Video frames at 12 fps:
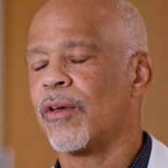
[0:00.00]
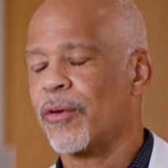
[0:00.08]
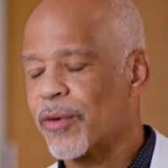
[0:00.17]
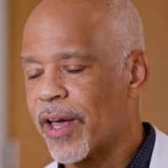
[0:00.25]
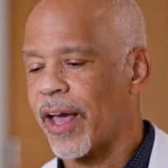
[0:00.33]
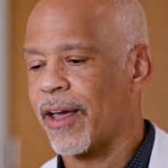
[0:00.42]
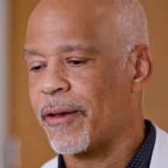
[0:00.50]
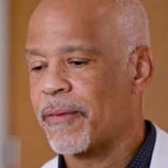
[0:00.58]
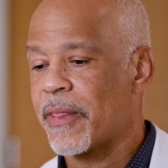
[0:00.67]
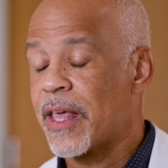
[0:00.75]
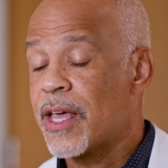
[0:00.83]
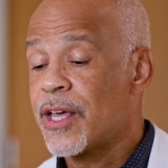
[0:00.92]
Okay.
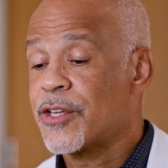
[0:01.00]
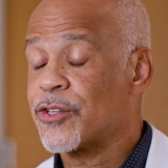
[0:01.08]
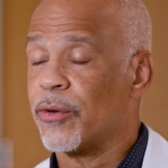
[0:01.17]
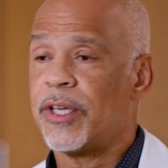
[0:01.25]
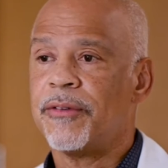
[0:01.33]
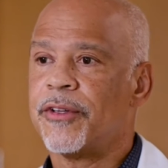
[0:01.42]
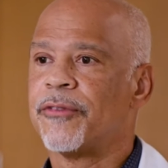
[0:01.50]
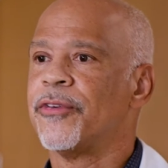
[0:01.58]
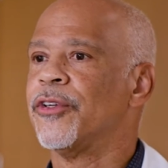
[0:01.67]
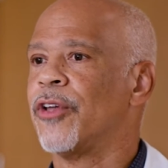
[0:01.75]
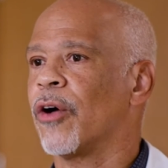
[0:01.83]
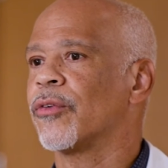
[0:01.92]
So even if
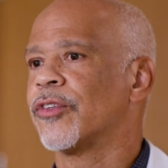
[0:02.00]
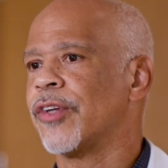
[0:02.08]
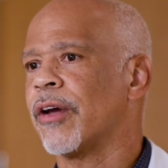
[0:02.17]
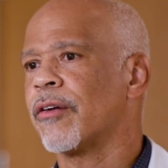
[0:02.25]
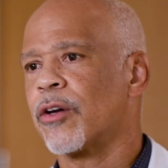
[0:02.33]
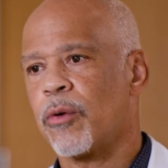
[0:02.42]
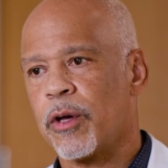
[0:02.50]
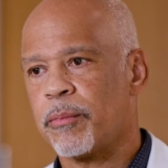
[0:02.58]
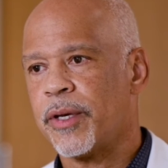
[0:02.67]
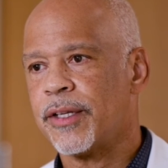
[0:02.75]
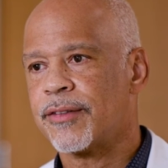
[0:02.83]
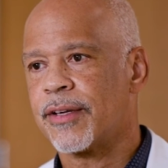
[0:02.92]
you don't share
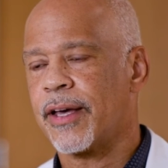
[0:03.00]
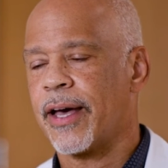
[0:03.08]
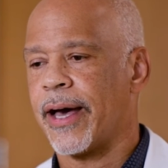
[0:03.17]
equipment,